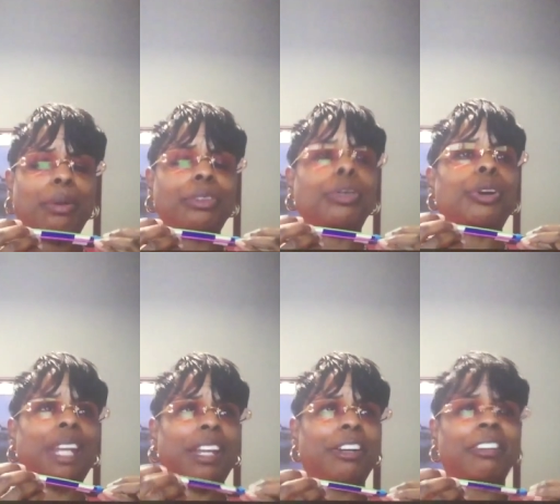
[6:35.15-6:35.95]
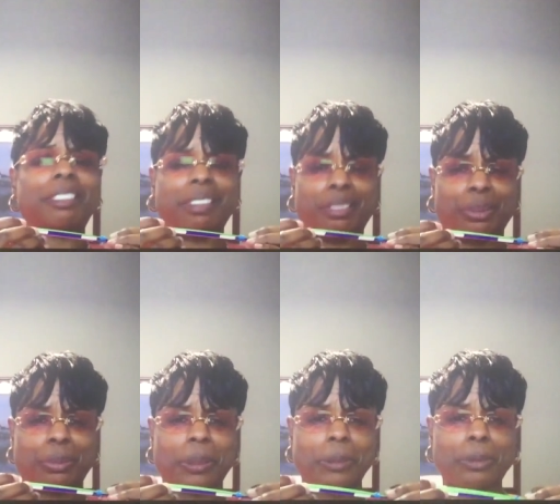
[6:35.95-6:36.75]
your hair
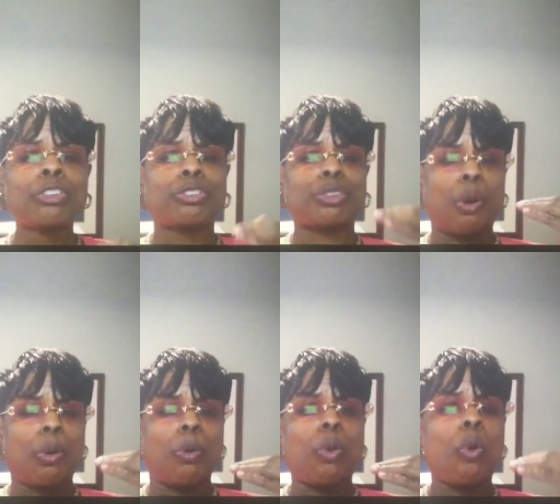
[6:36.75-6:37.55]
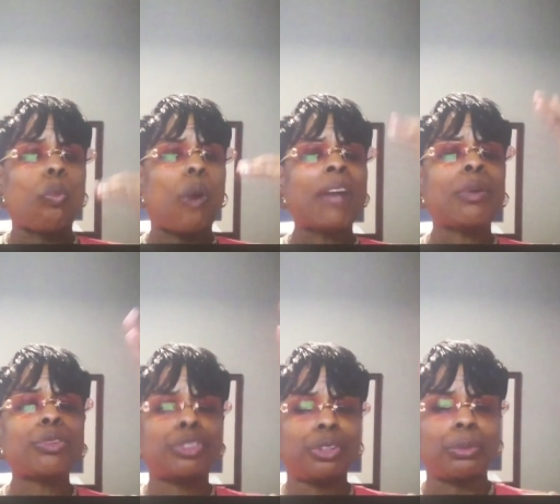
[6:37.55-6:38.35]
accessories. So why
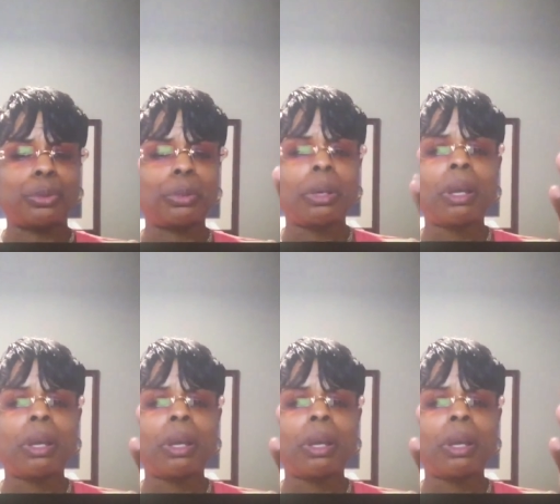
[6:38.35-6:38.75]
don't you